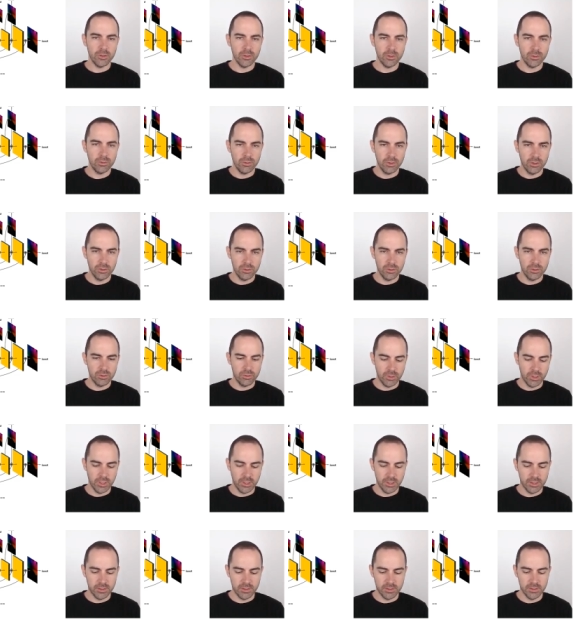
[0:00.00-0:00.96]
to to
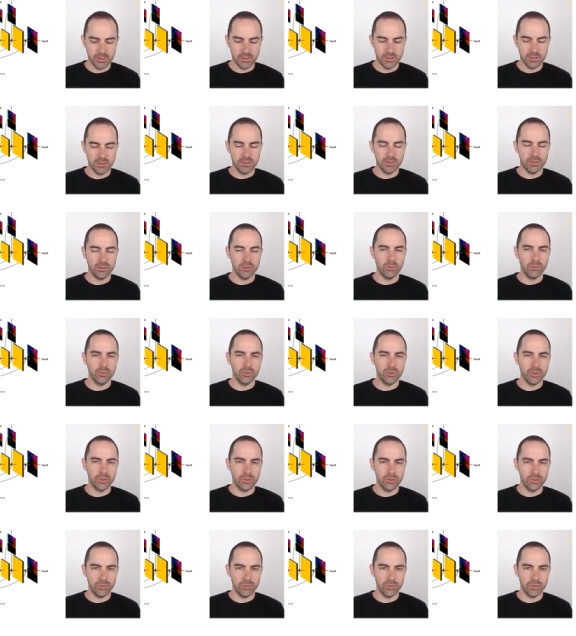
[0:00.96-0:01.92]
guide the, the
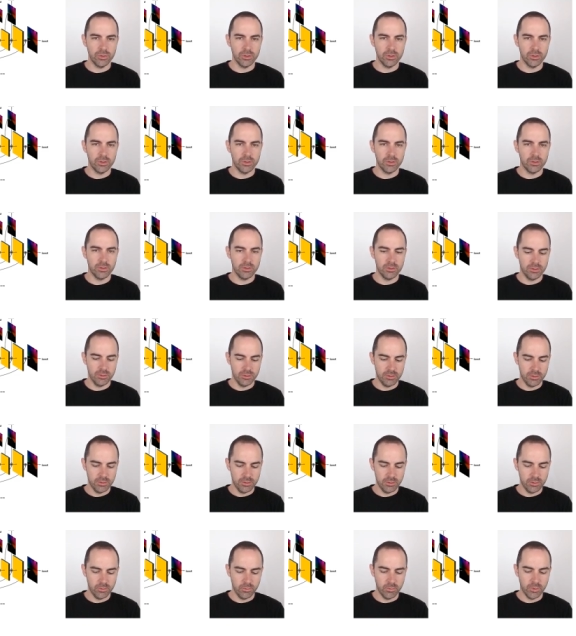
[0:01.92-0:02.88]
solution to the
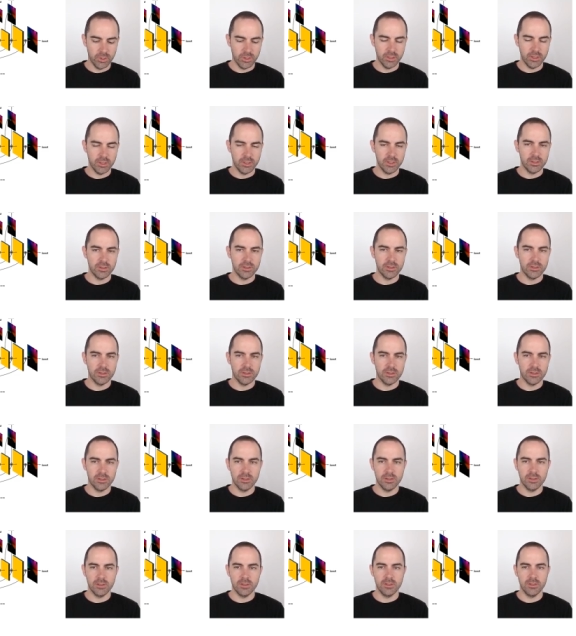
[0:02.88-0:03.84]
one that
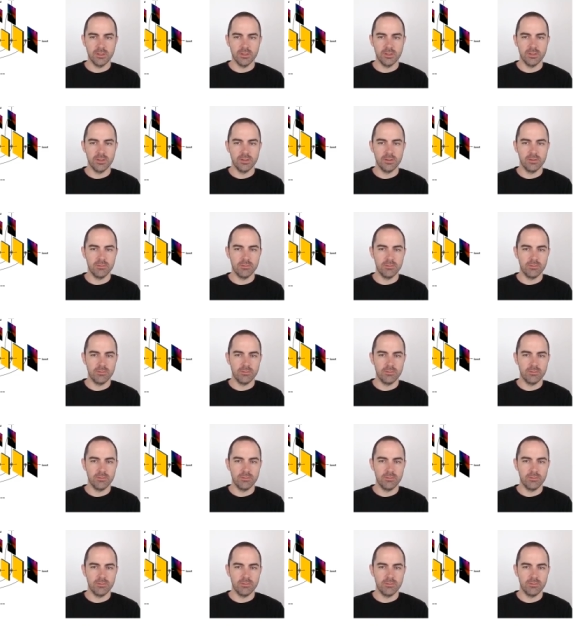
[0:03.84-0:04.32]
it's uh,